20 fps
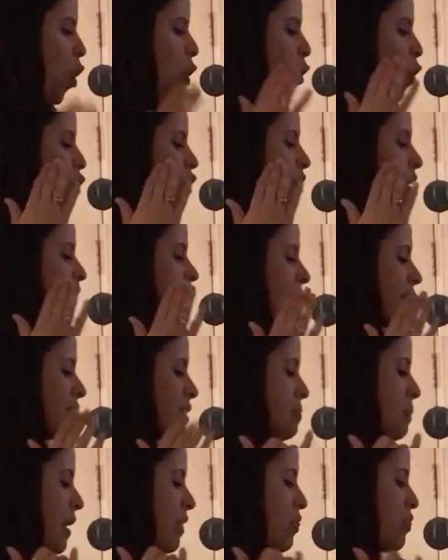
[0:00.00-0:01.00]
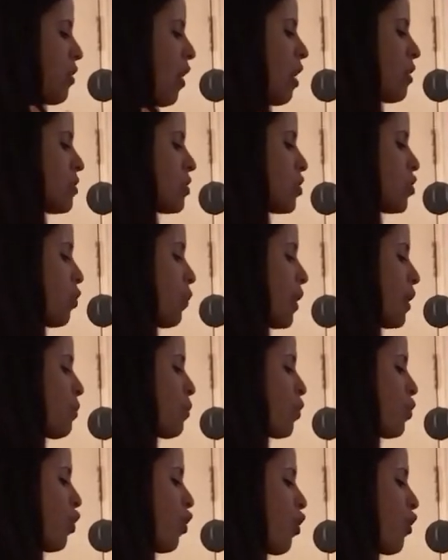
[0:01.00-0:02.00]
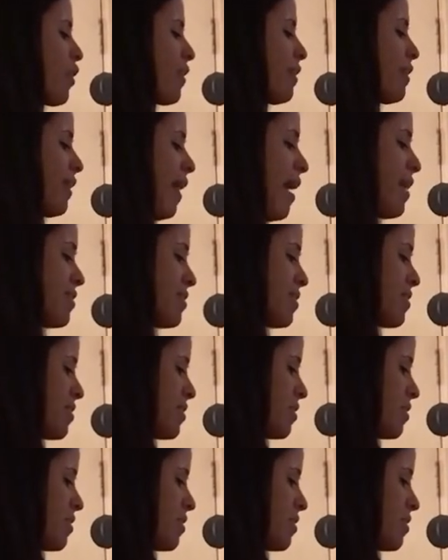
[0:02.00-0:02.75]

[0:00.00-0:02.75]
Organize my thoughts so it will hurt less.